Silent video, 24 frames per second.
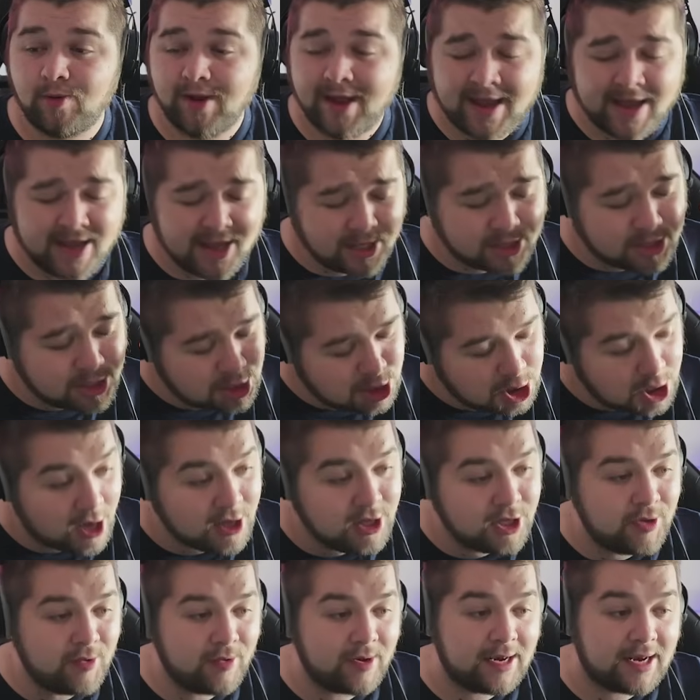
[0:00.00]
It is
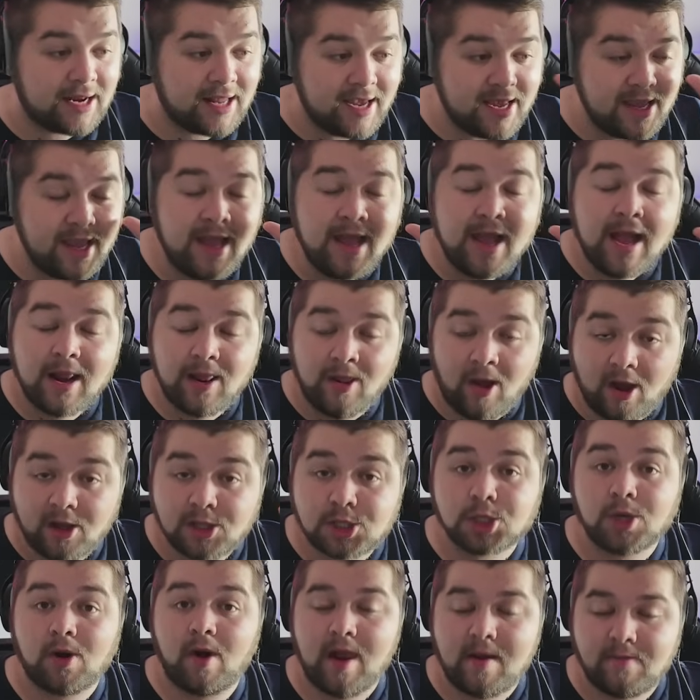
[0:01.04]
genuinely like
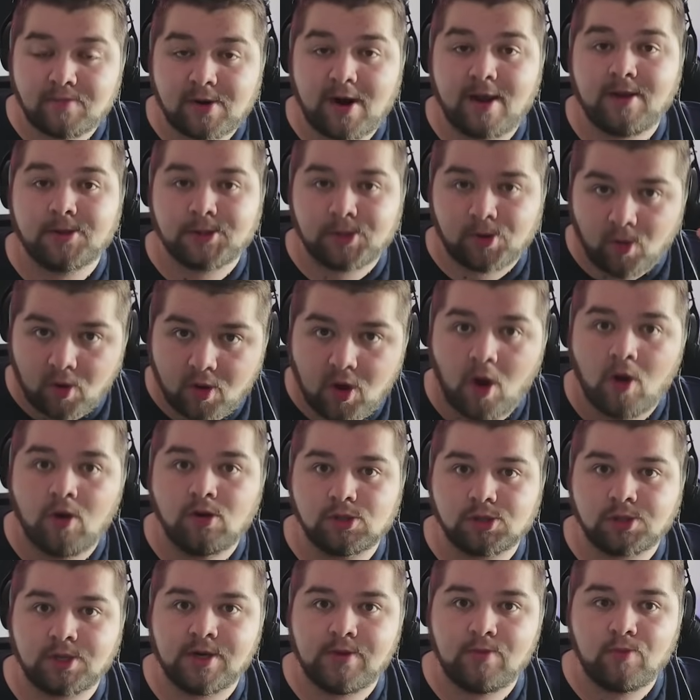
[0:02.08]
trying to break through a
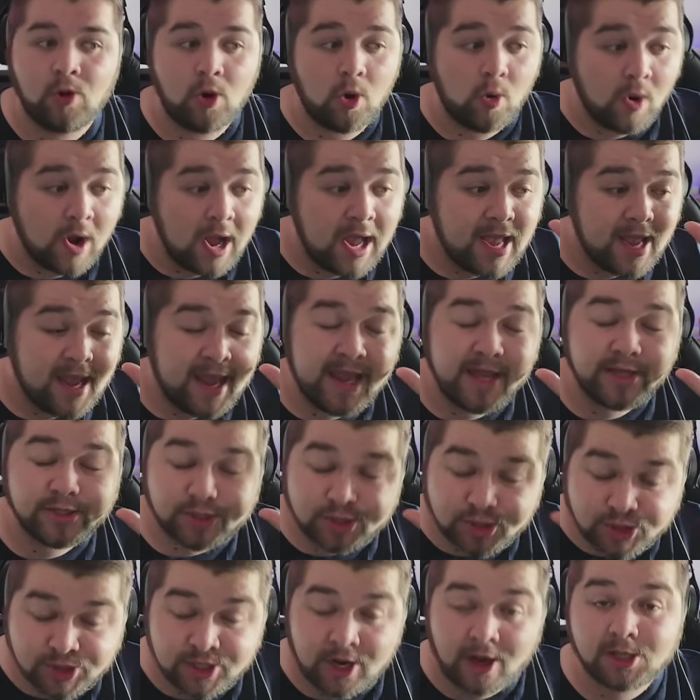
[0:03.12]
concrete wall. It is
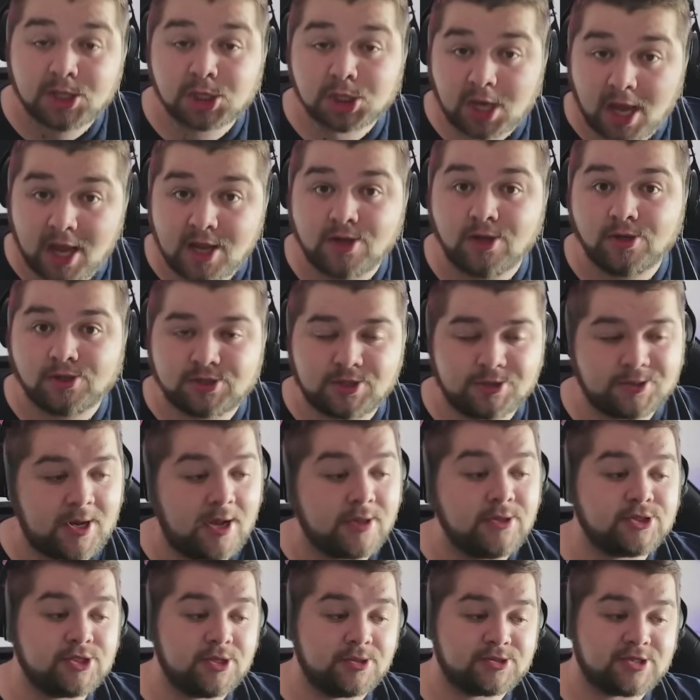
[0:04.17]
such a good
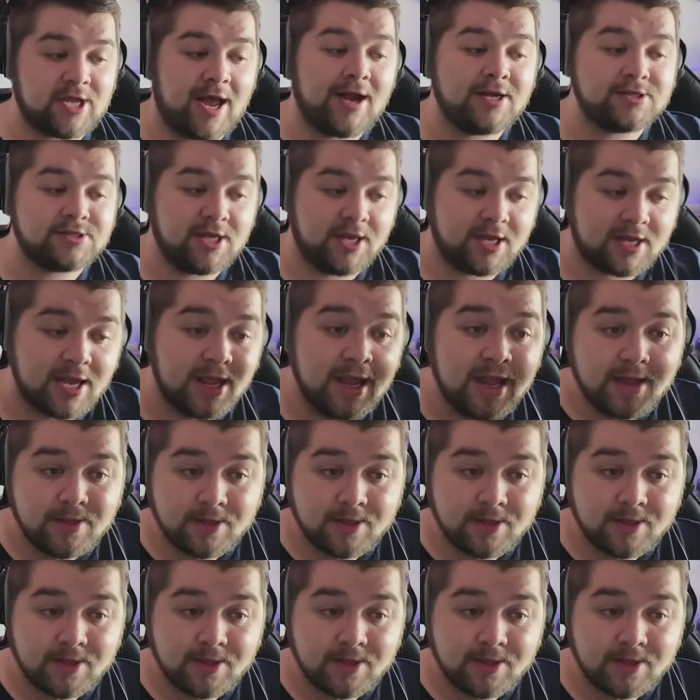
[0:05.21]
defensive tactic.